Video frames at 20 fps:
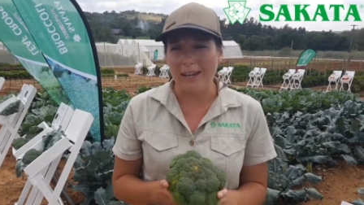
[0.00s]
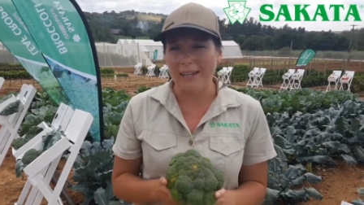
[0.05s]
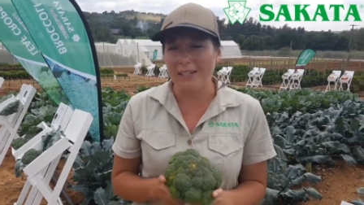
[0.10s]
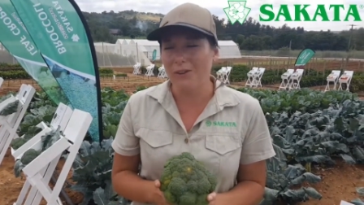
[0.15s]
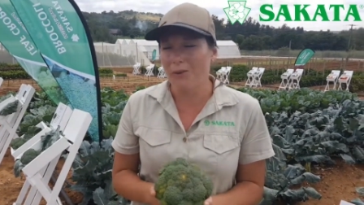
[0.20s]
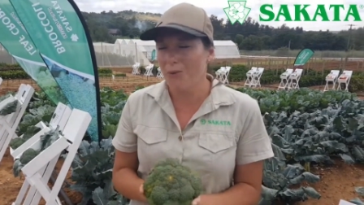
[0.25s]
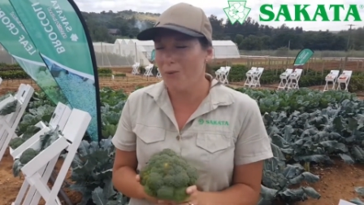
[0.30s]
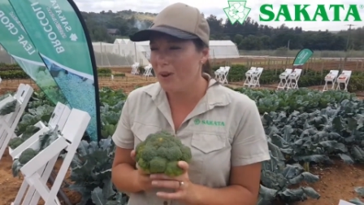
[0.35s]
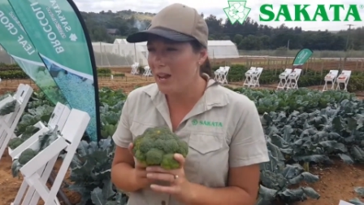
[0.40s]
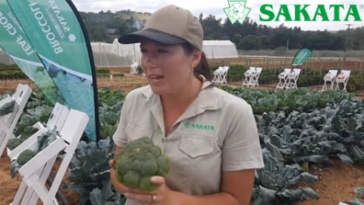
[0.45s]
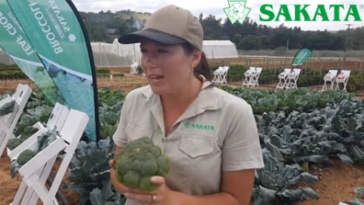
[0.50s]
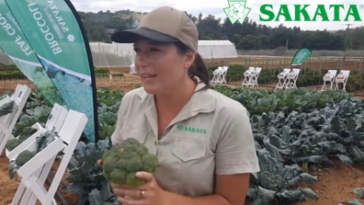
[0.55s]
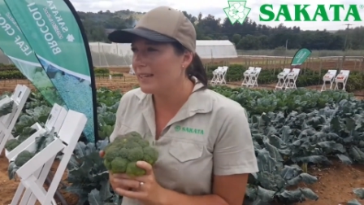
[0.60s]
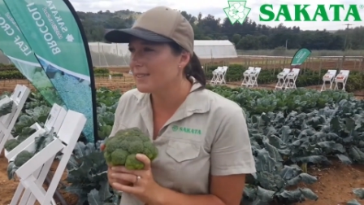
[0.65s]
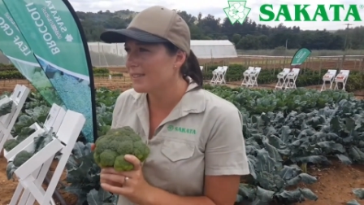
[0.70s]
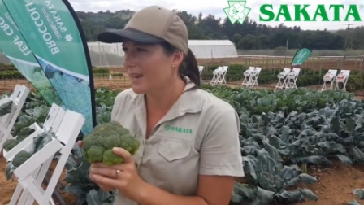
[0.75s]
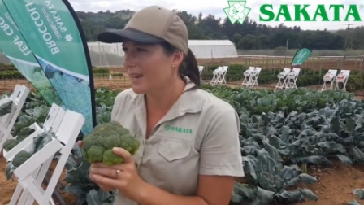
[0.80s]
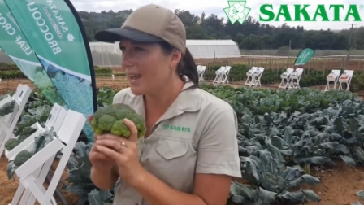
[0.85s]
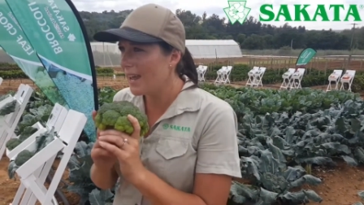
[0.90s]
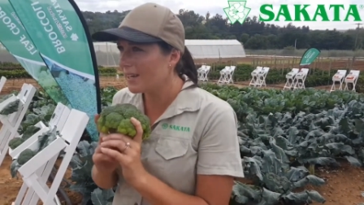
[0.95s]
and it really
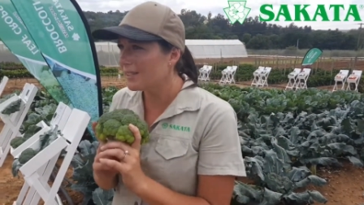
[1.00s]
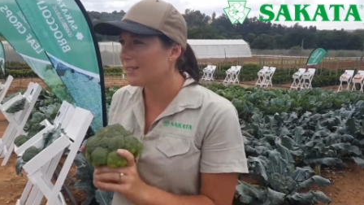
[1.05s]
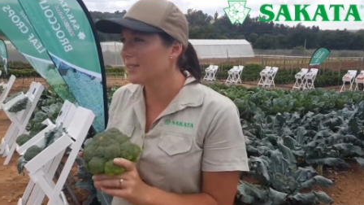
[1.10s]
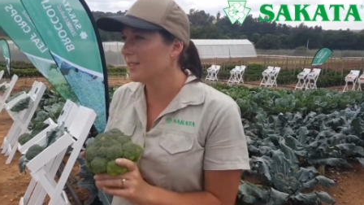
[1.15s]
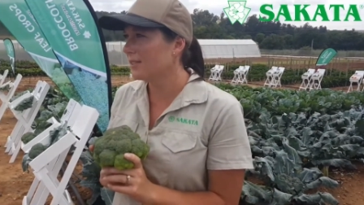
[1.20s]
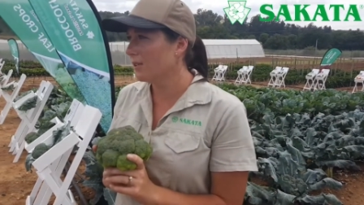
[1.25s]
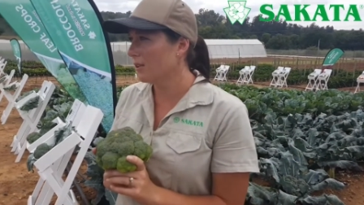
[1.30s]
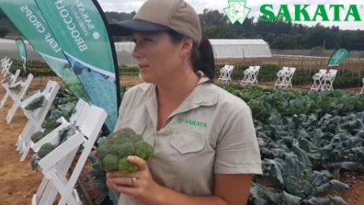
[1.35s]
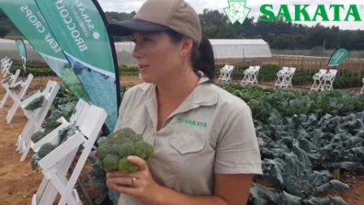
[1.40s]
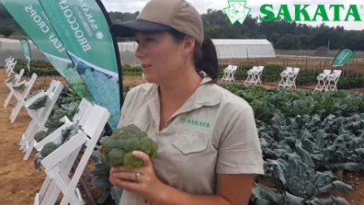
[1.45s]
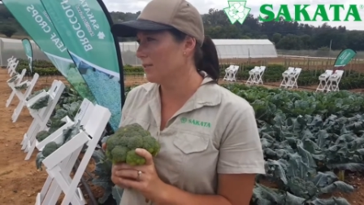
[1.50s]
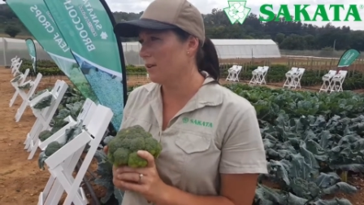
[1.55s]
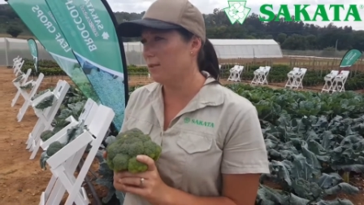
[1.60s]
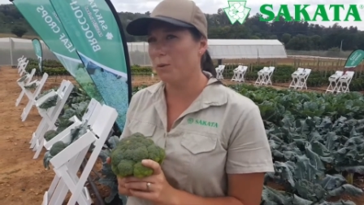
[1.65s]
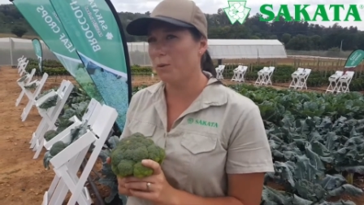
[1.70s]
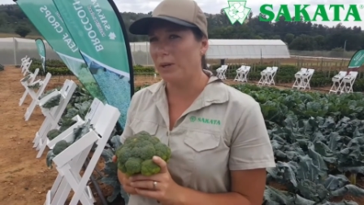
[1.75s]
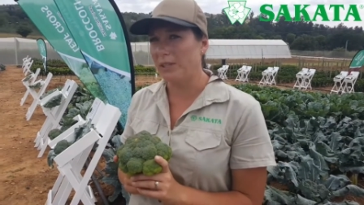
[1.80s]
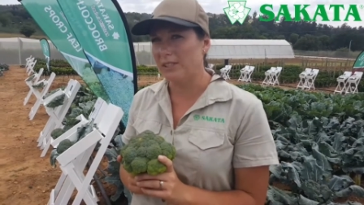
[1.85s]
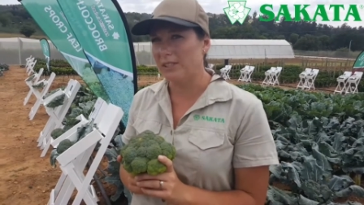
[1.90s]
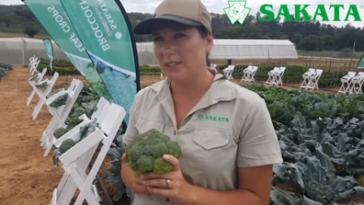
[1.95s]
is an excellent cultivar
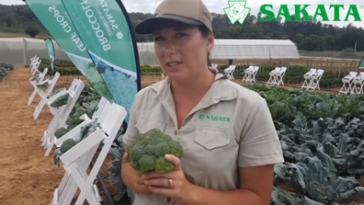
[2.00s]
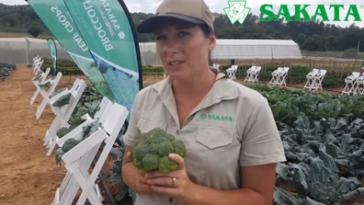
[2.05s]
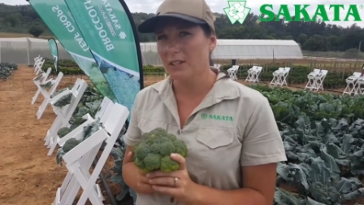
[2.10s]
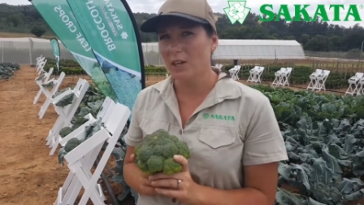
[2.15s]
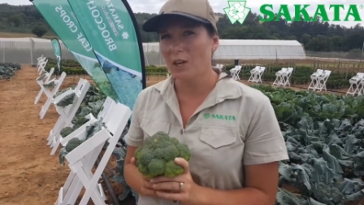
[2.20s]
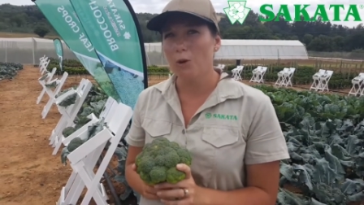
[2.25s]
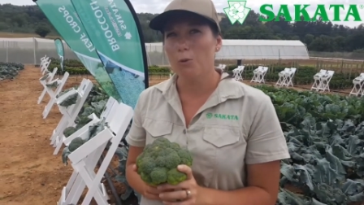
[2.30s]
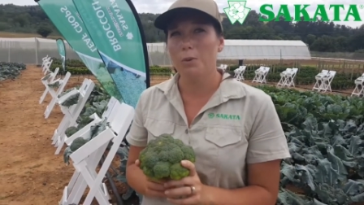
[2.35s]
for winter,